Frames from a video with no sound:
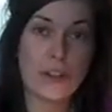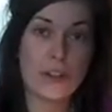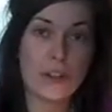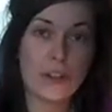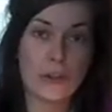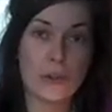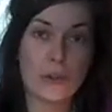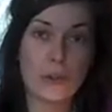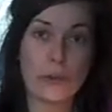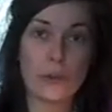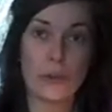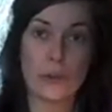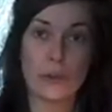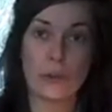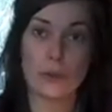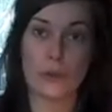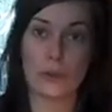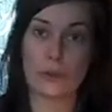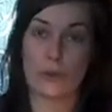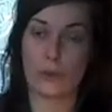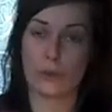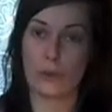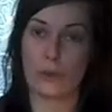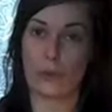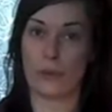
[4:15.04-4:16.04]
you
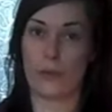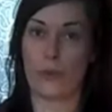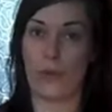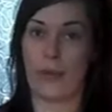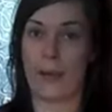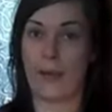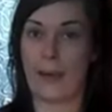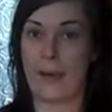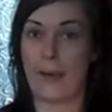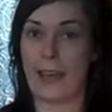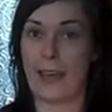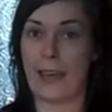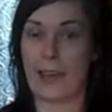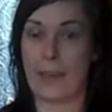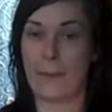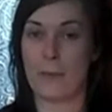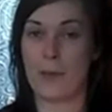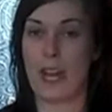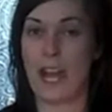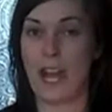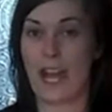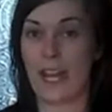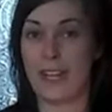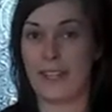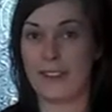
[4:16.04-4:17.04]

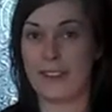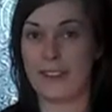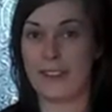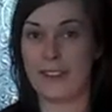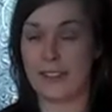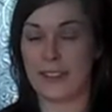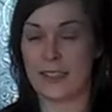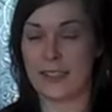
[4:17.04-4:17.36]
add